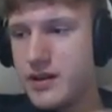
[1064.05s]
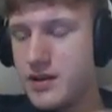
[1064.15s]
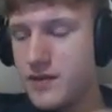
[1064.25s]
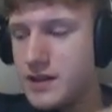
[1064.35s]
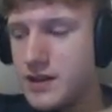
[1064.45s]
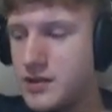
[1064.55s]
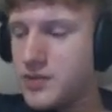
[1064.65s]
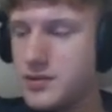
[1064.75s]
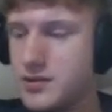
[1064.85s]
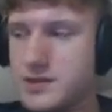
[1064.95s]
And if they
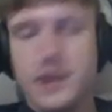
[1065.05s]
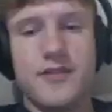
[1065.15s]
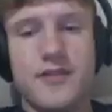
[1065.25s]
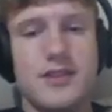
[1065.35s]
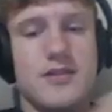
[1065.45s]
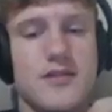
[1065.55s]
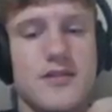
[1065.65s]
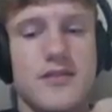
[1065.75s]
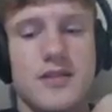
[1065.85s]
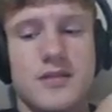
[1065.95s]
do, it's like
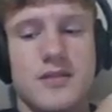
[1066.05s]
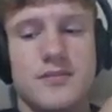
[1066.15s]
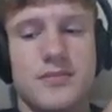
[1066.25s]
for